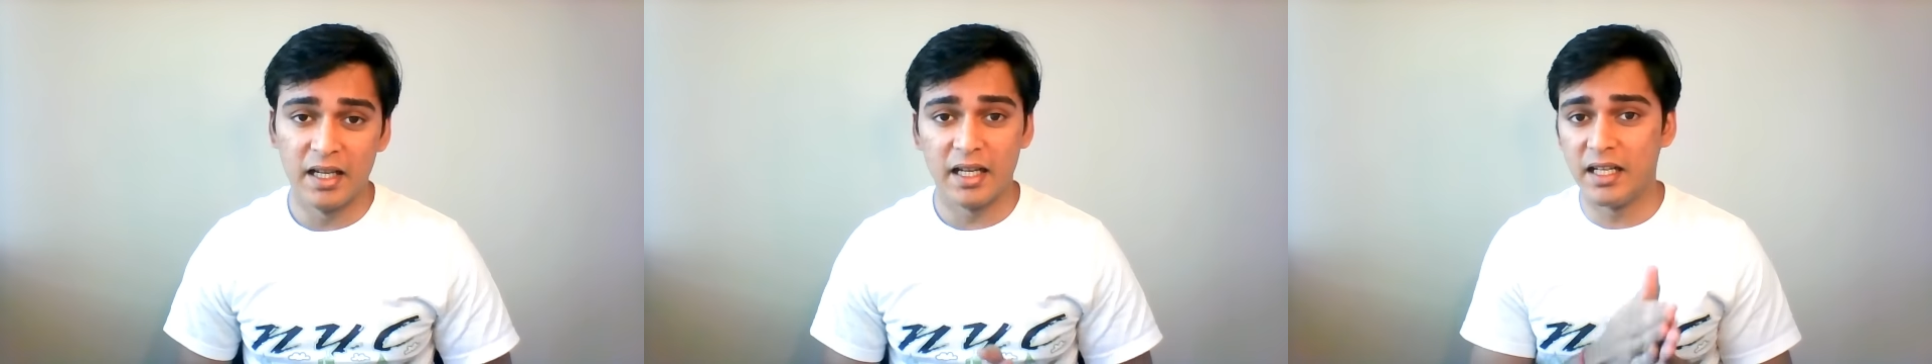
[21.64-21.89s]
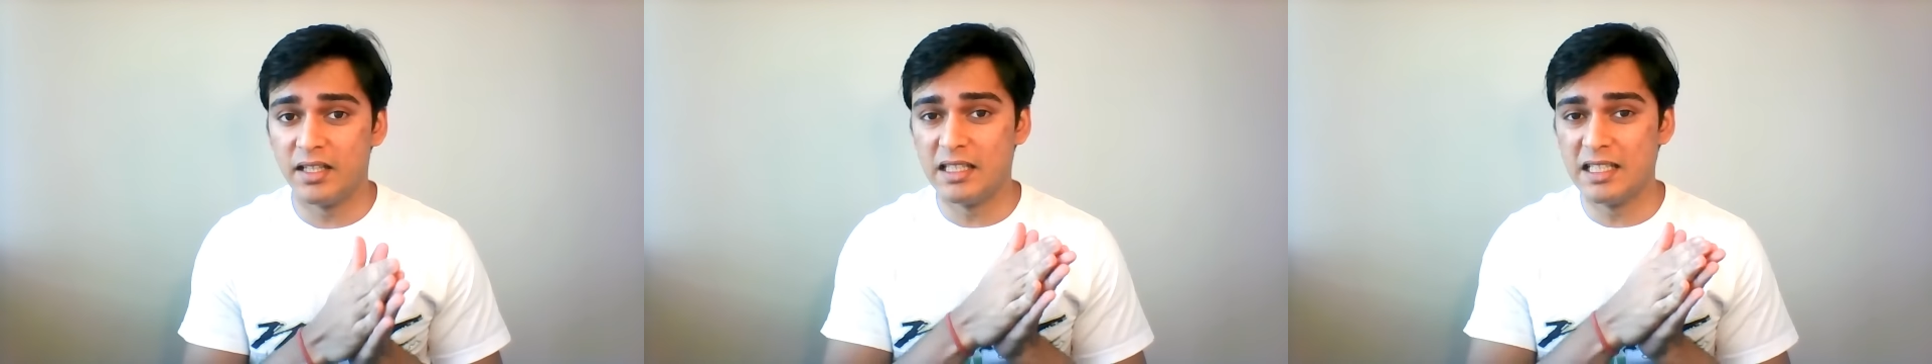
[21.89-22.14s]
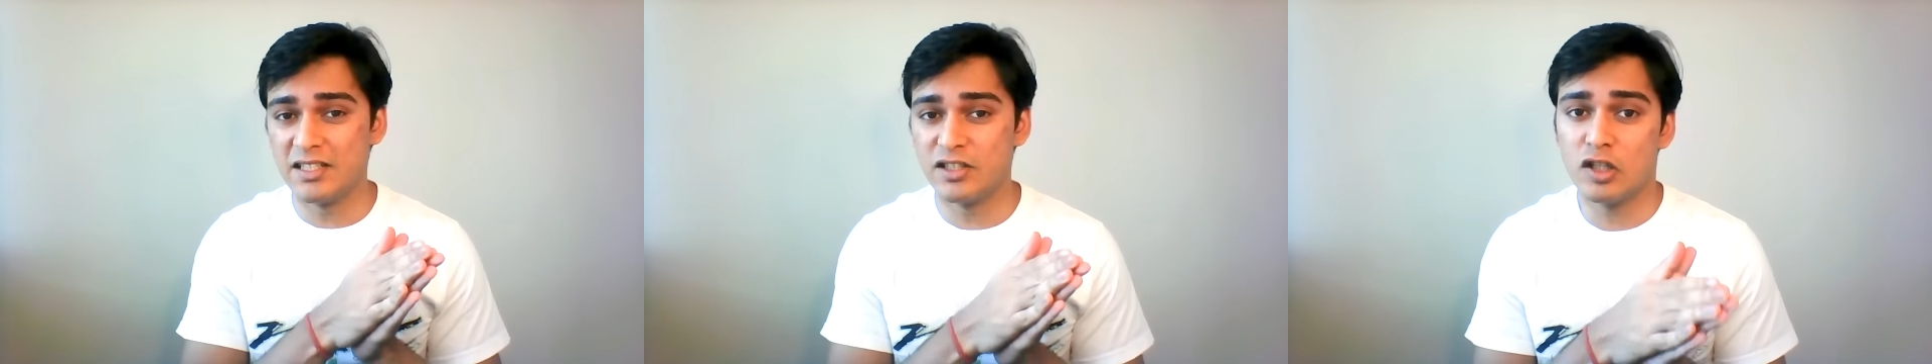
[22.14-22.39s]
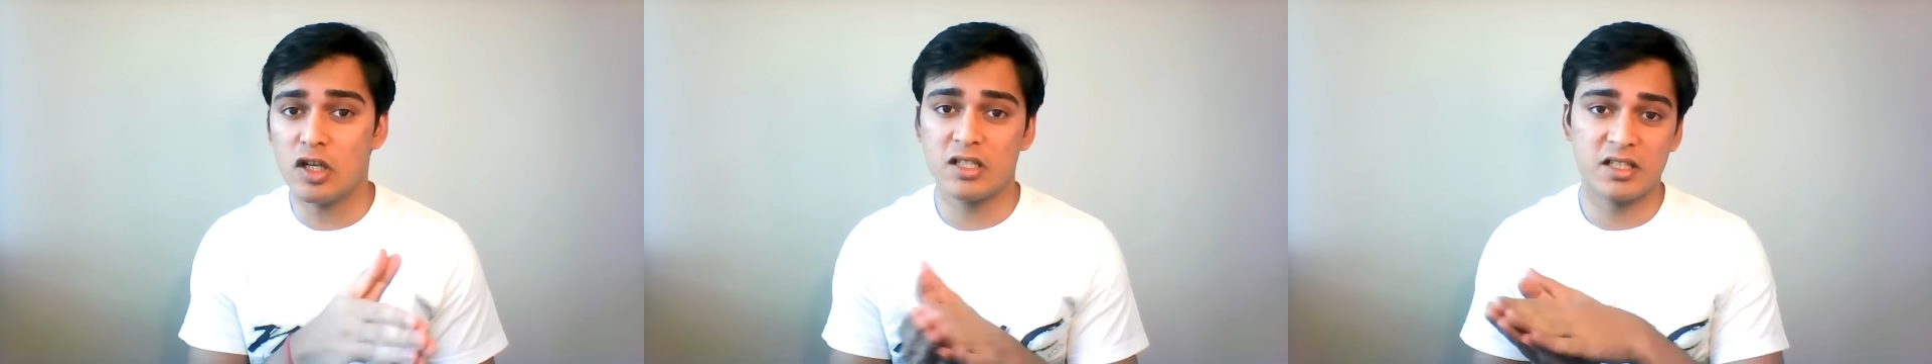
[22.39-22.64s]
It does
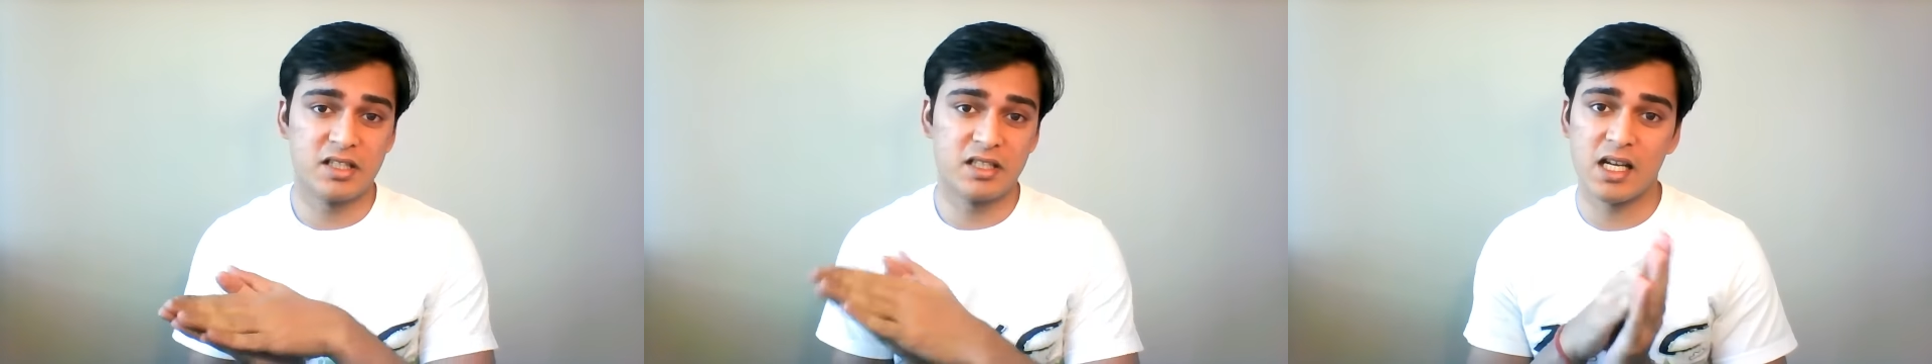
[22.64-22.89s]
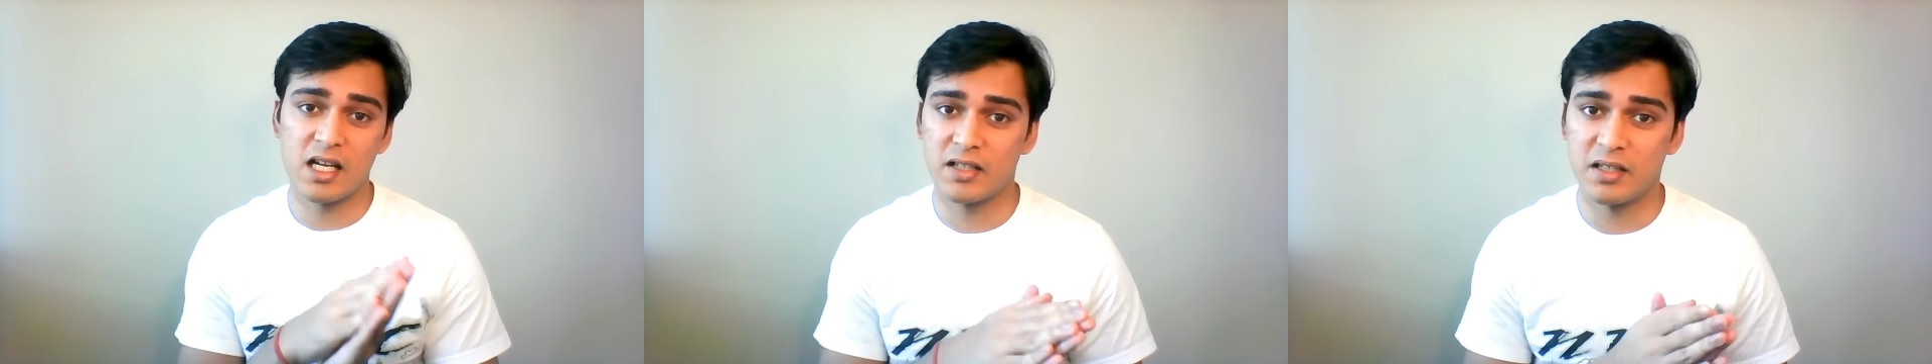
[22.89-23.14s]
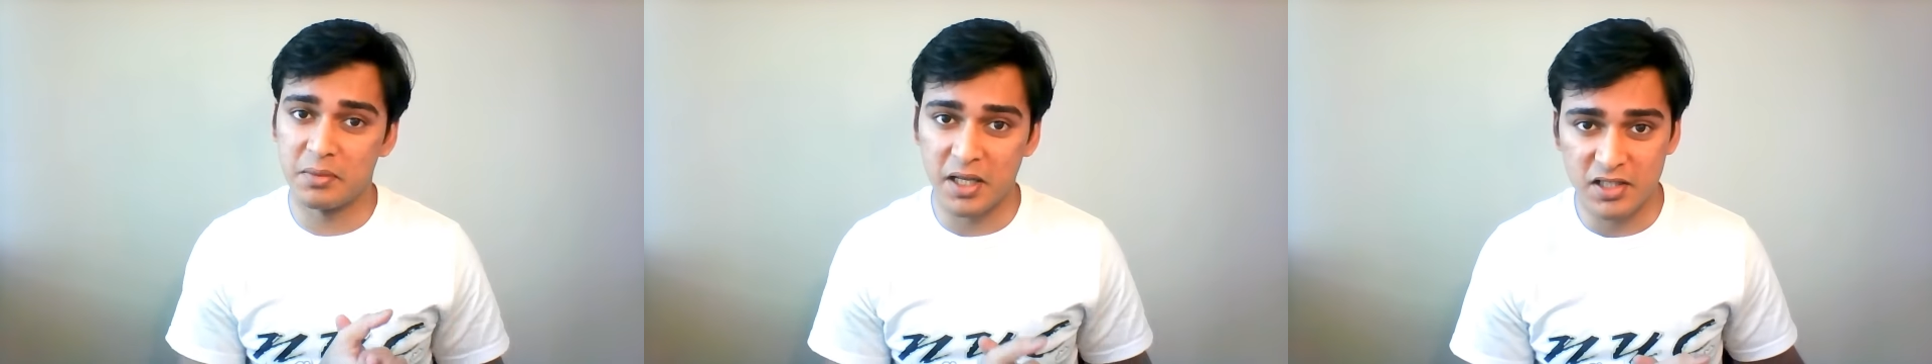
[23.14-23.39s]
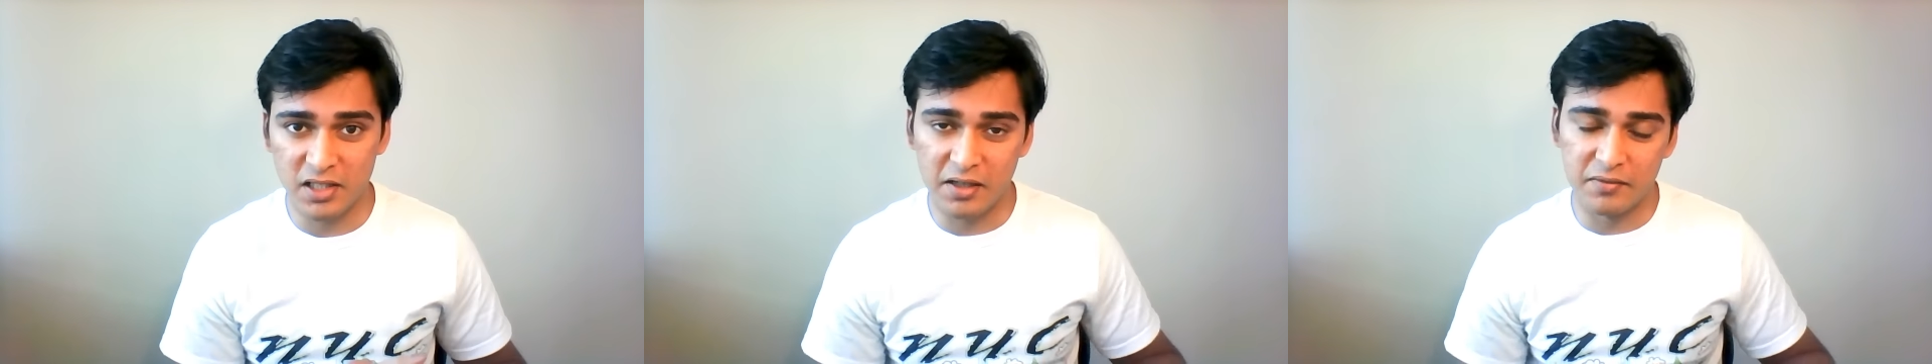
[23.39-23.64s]
not star
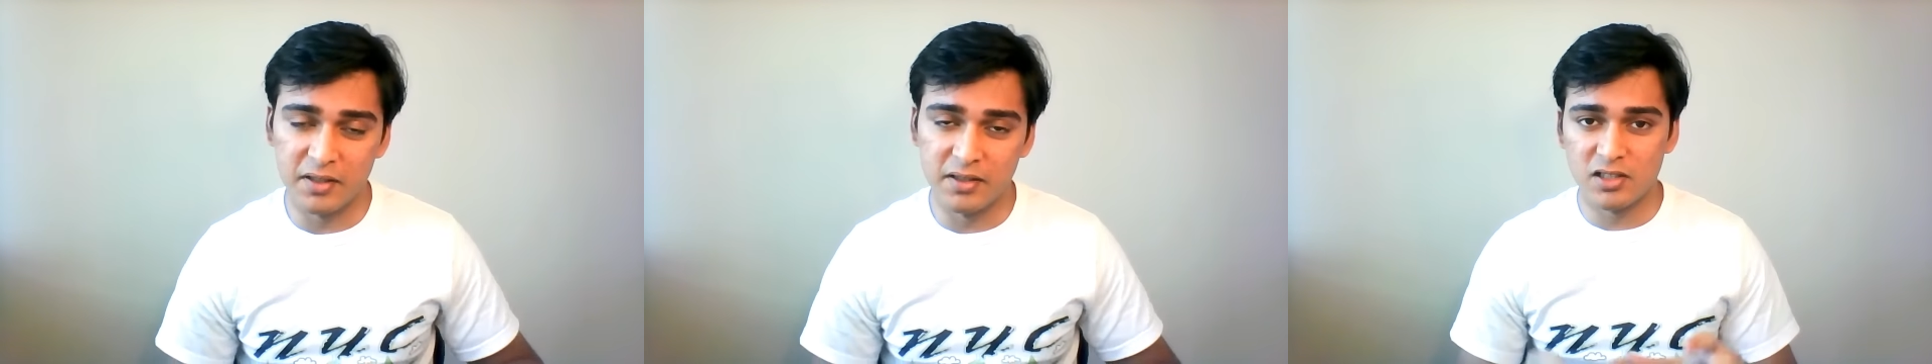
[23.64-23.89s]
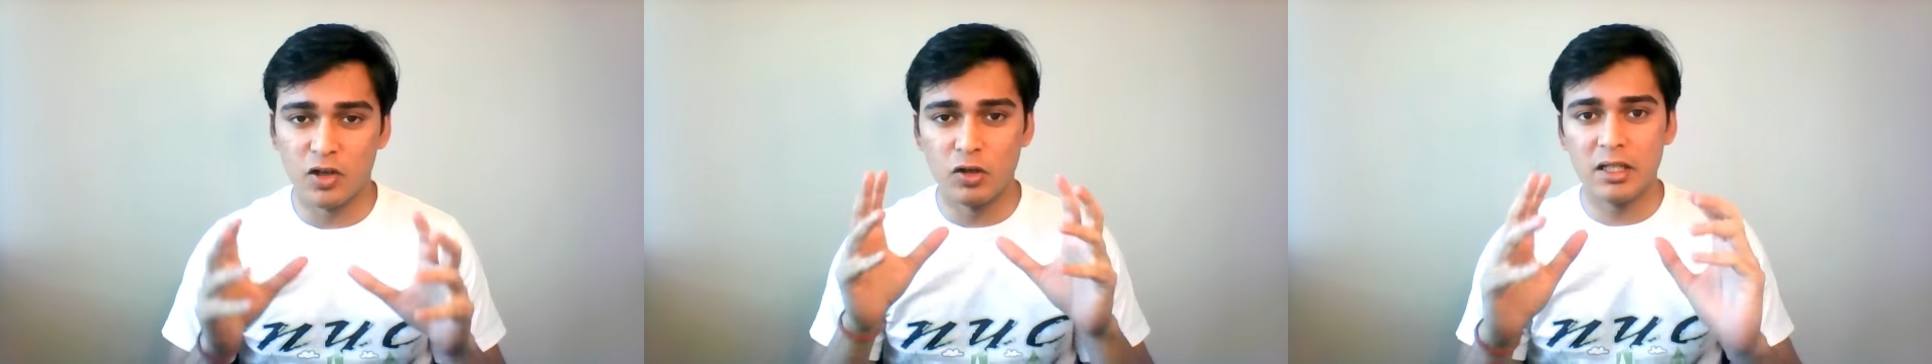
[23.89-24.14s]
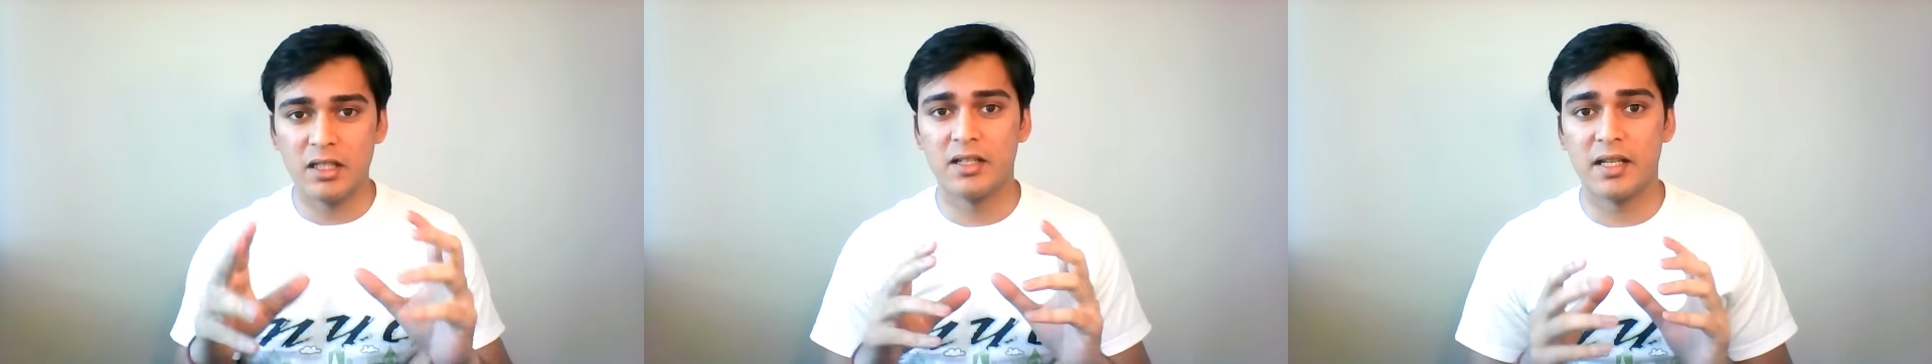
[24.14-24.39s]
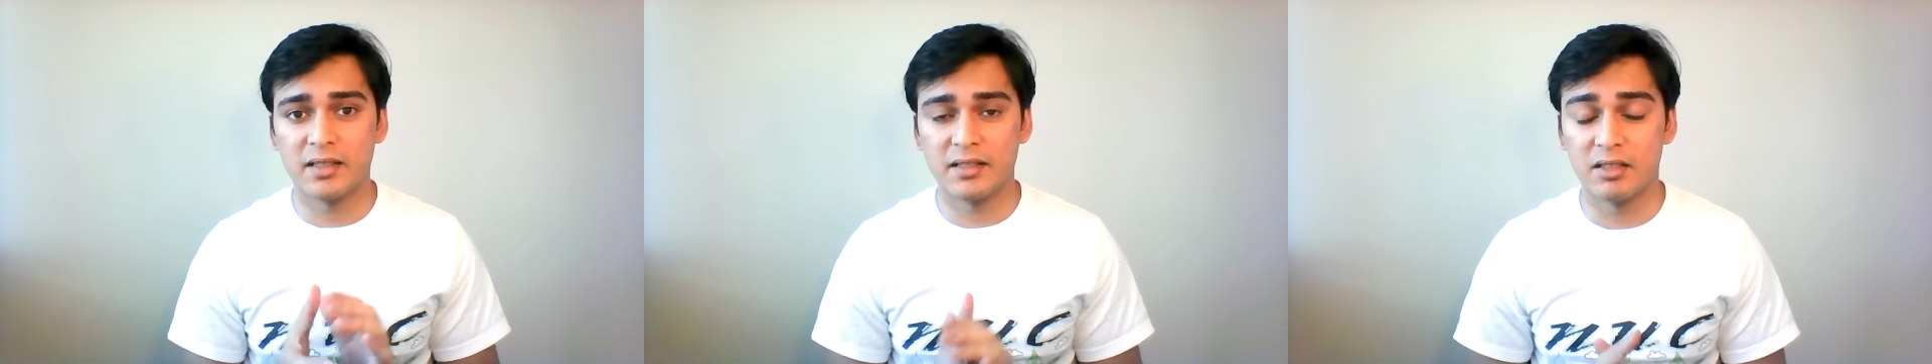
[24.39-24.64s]
Ramesh Aravind, it's only
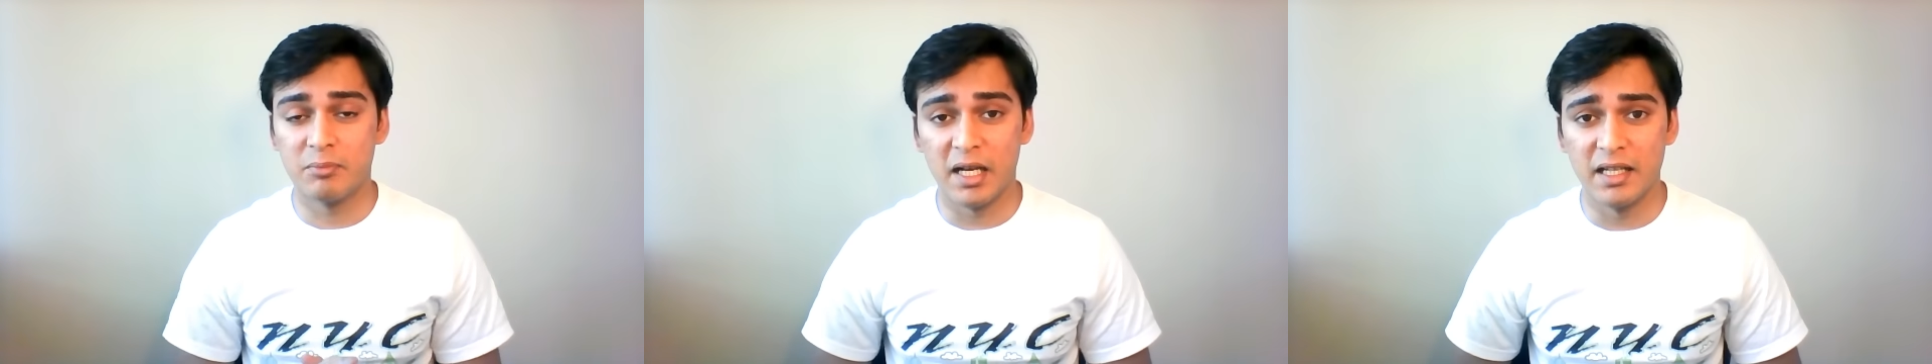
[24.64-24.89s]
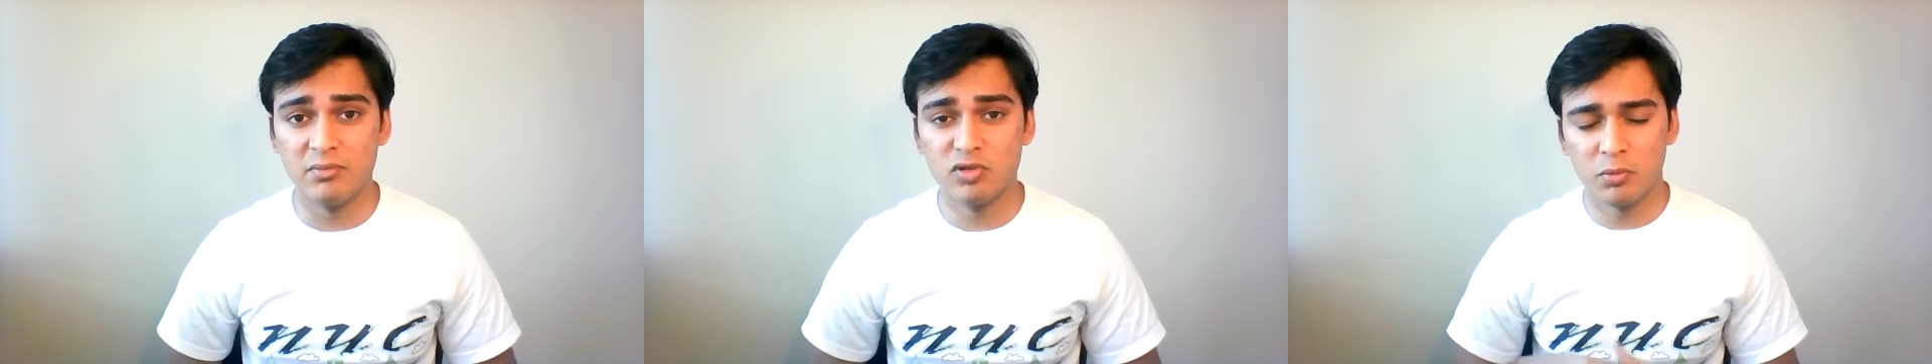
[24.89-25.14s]
directed by him.